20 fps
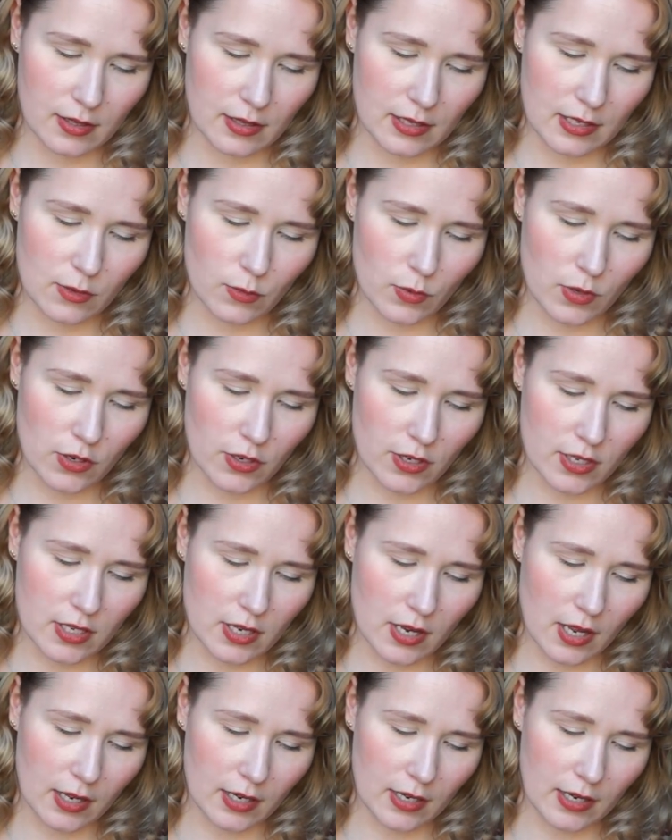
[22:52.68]
This one
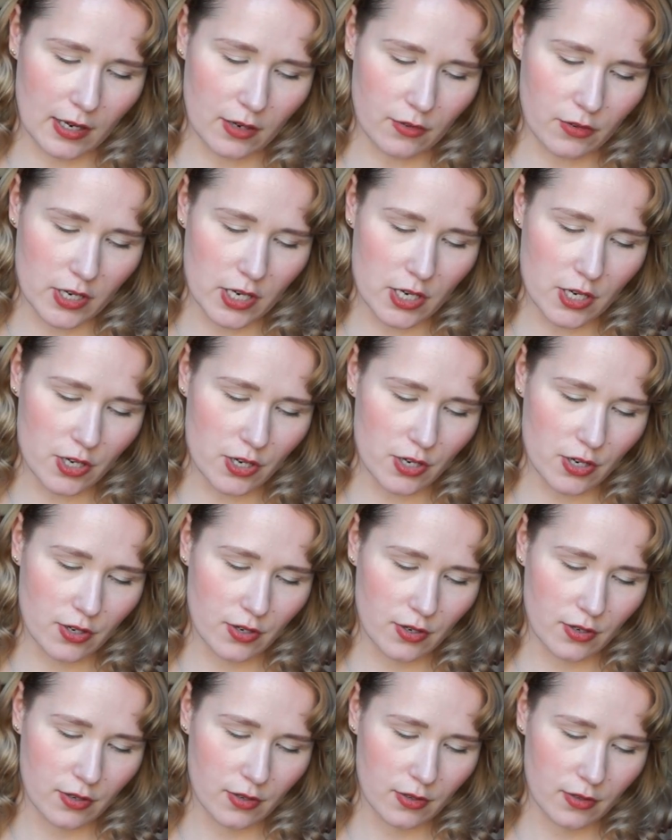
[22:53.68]
looks like licorice,
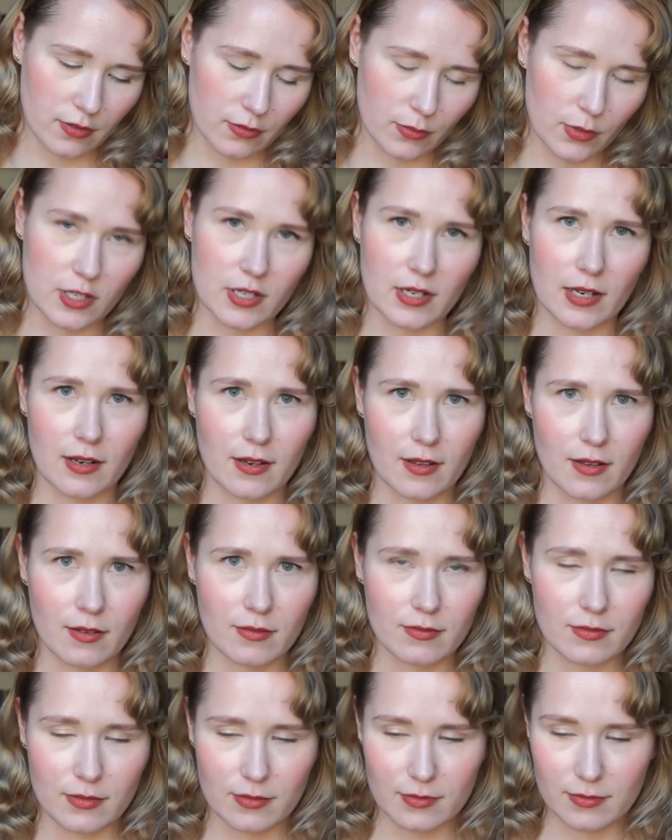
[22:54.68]
which I
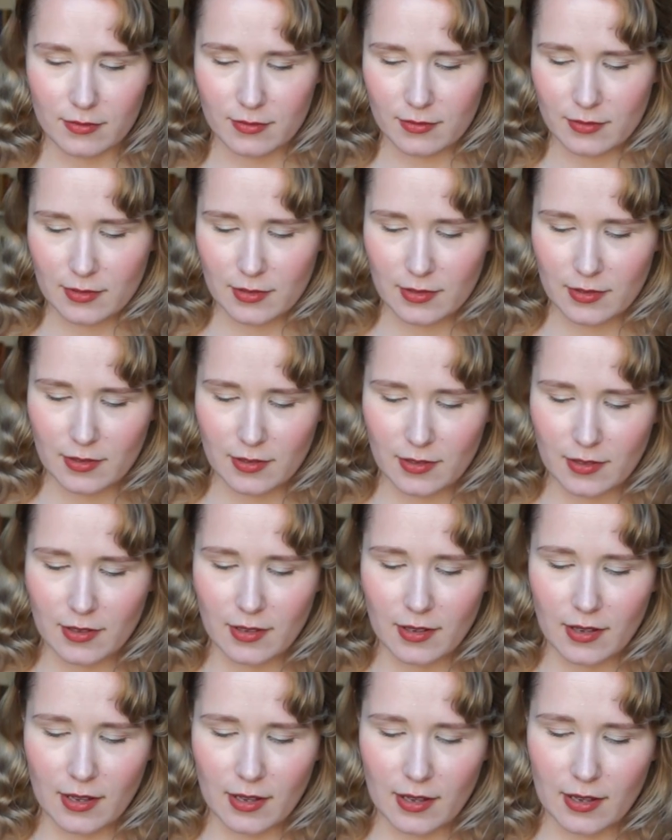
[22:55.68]
love,
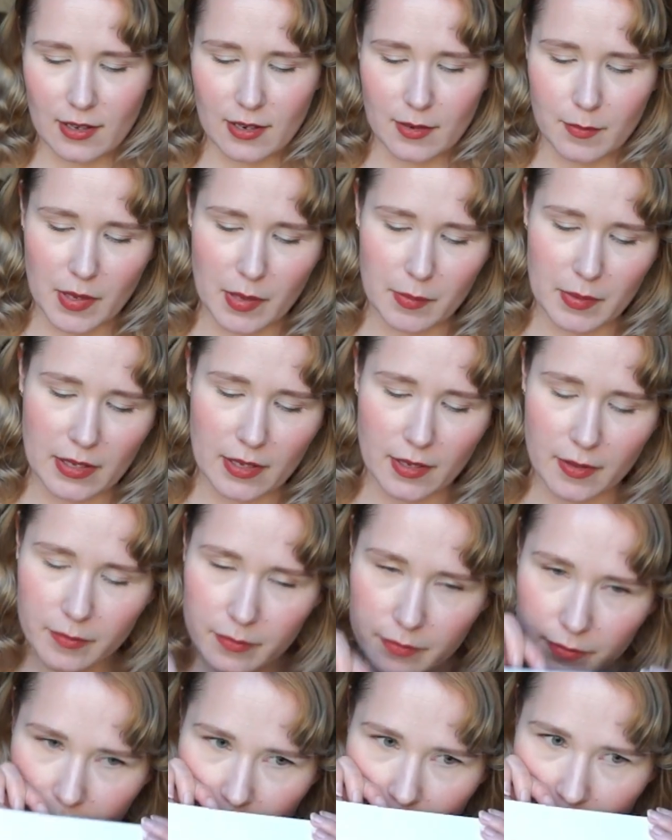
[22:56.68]
and maybe
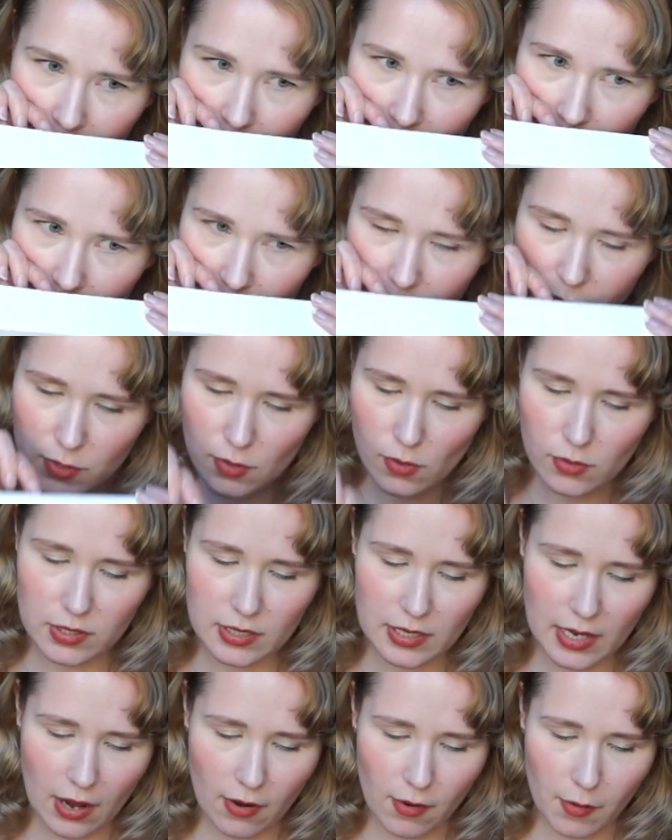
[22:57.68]

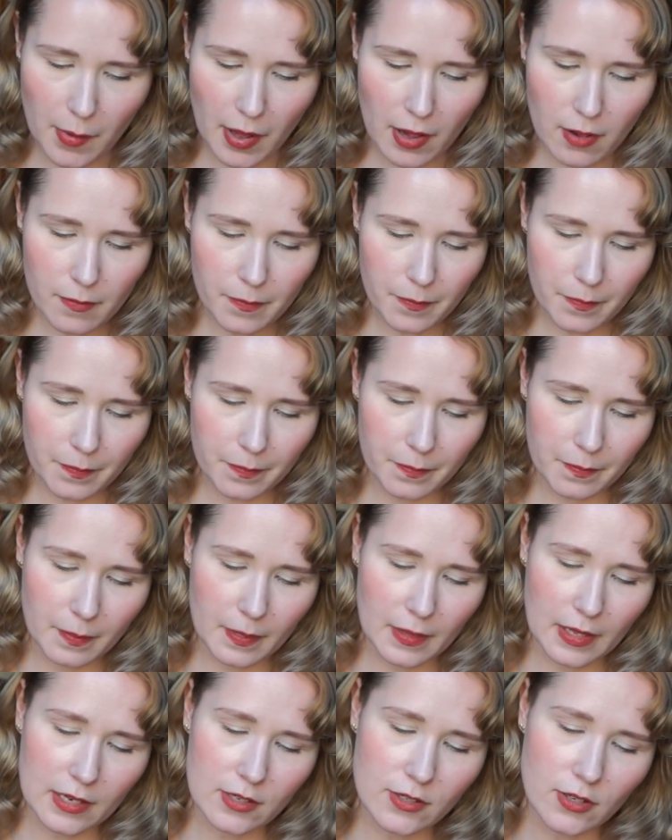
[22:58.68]
salted caramel.
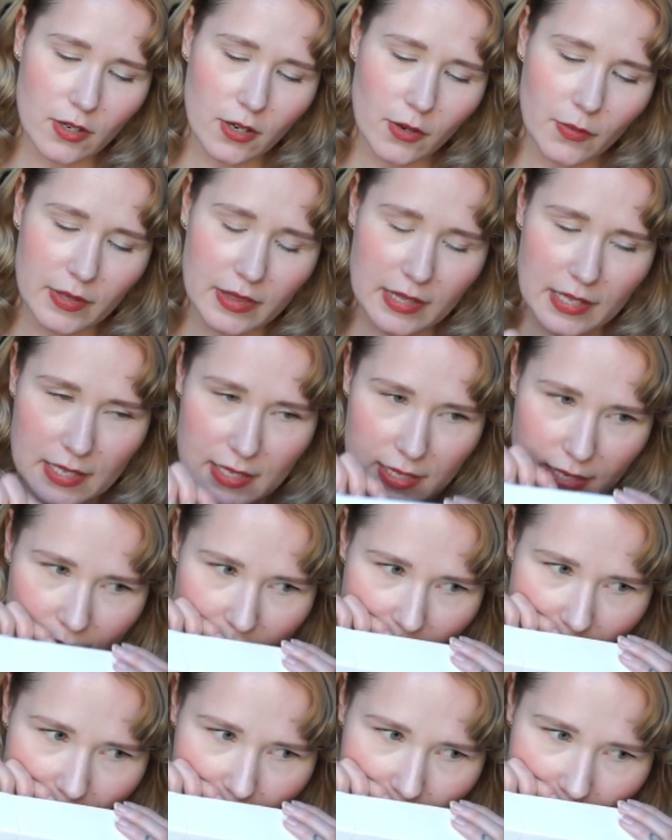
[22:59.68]
I don't know what this
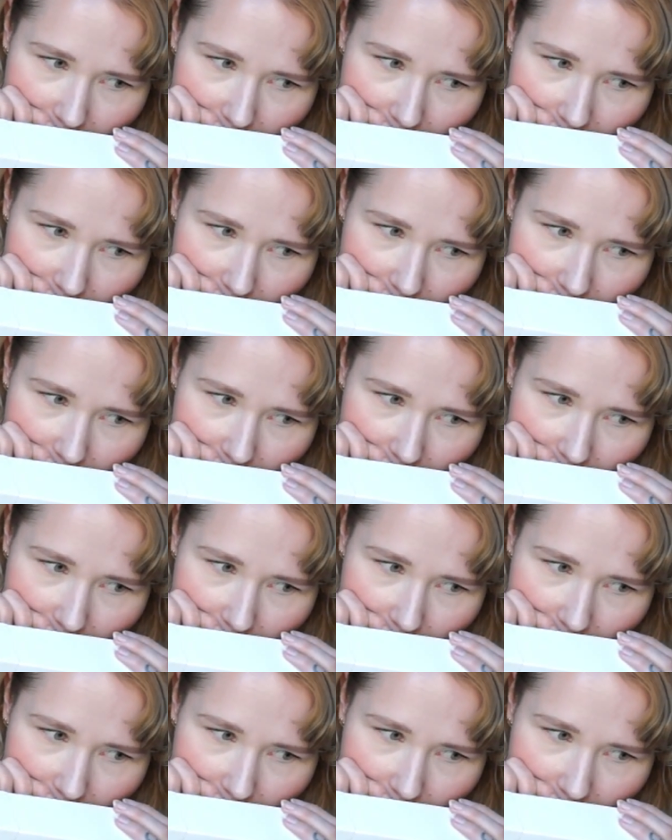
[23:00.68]
is.